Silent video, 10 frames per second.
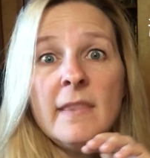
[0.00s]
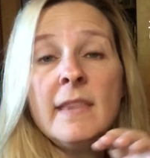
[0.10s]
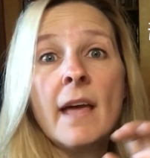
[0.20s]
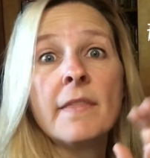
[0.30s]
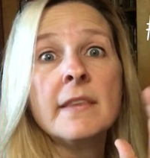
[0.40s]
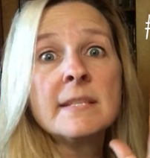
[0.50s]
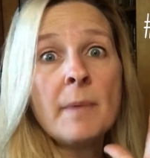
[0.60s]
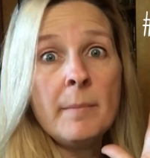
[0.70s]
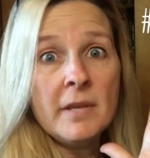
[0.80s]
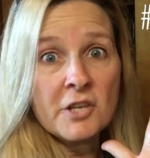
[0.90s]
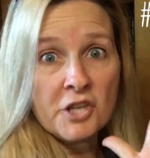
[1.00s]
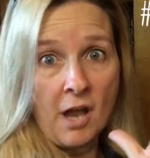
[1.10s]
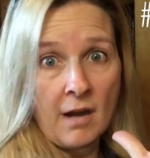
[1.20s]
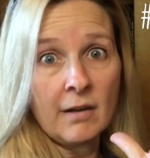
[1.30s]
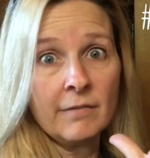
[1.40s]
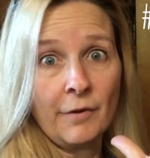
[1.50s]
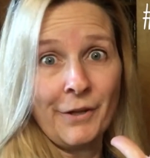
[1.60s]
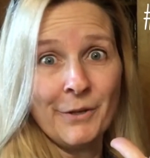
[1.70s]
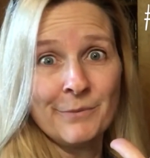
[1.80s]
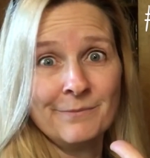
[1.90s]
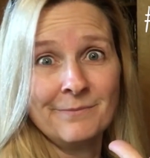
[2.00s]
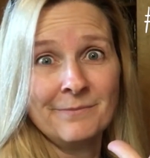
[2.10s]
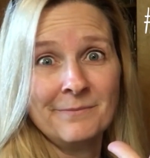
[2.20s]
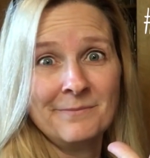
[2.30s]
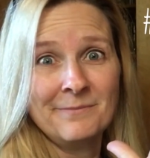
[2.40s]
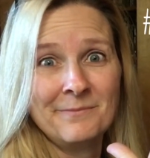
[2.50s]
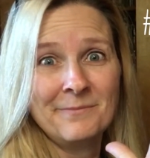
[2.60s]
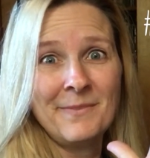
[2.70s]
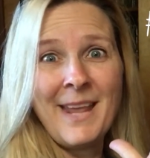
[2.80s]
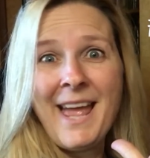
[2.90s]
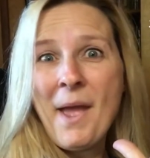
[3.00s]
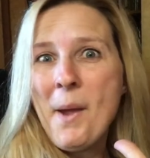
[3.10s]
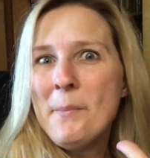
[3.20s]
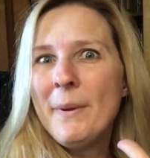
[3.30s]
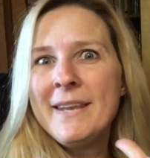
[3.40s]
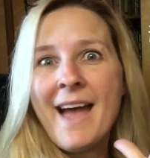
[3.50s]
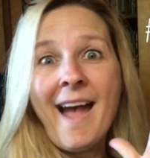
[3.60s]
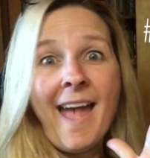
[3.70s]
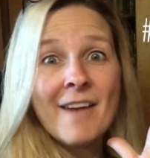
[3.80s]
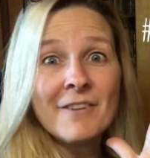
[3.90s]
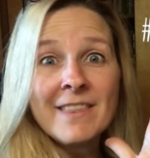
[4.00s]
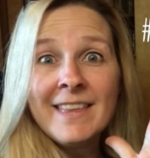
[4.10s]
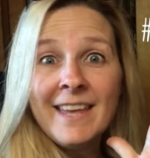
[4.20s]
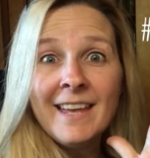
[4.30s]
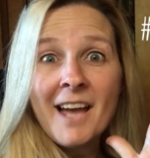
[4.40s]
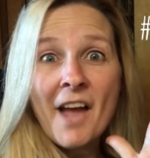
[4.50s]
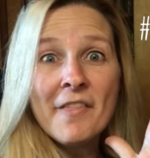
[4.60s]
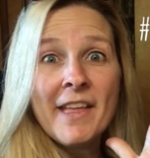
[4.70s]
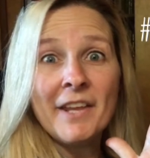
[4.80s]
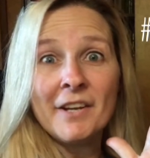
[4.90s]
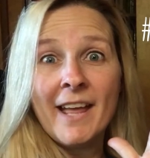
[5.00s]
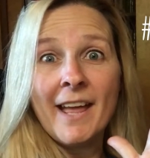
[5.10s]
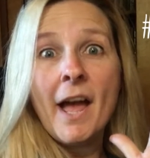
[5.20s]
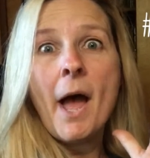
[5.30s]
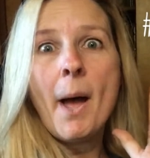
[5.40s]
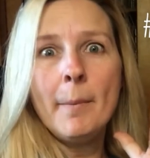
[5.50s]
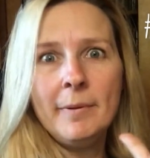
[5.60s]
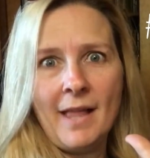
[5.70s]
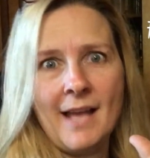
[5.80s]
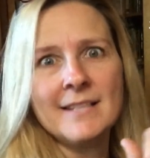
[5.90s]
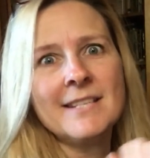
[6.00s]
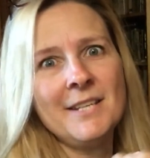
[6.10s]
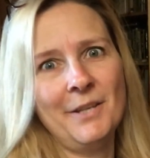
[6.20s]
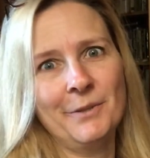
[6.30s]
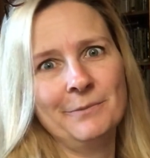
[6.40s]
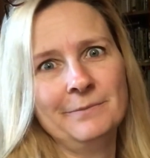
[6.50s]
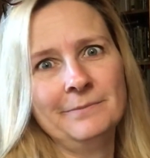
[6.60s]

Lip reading: Now, this may be a shocker for you, but not everything on the internet applies to you.